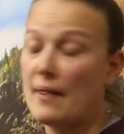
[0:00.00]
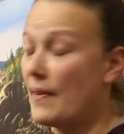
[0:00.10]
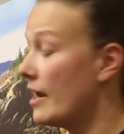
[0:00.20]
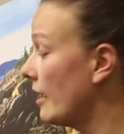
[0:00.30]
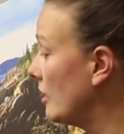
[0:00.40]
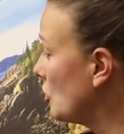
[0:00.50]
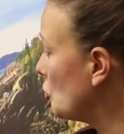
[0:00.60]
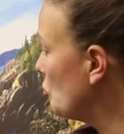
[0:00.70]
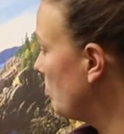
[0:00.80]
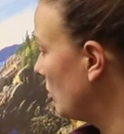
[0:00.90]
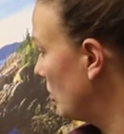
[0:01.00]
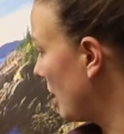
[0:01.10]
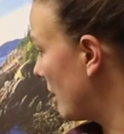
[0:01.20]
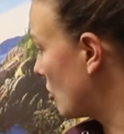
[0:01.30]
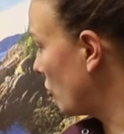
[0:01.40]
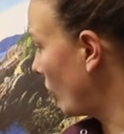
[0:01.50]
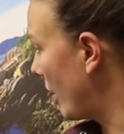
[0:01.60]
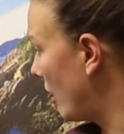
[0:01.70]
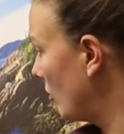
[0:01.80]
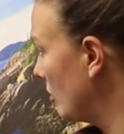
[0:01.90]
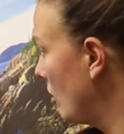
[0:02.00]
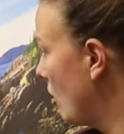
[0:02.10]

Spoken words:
And then you put a crown